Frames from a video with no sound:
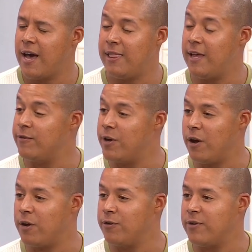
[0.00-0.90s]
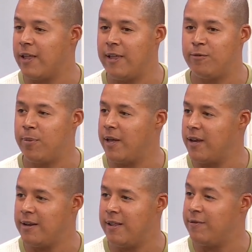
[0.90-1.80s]
I mm-hmm. loved golf, I loved
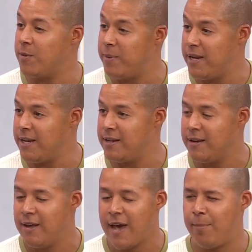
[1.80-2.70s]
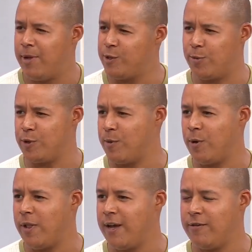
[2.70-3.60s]
playing, I loved competing. I played sports my
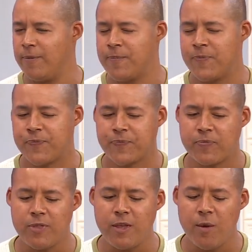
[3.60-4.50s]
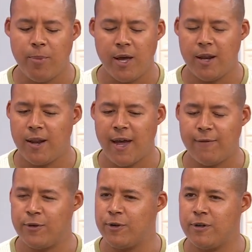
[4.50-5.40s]
whole life. But
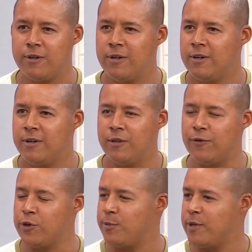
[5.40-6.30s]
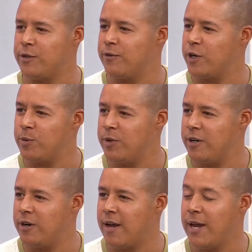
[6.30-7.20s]
after the first semester freshman
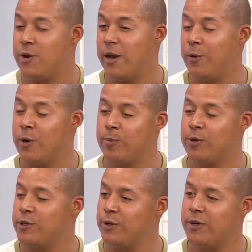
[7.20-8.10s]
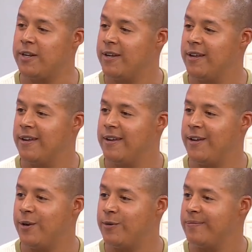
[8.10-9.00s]
year, I knew I didn't want to pursue it, you
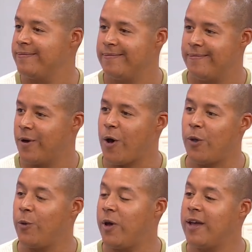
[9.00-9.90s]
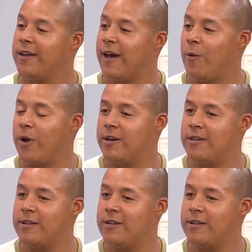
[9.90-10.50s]
know, all the way. I wanted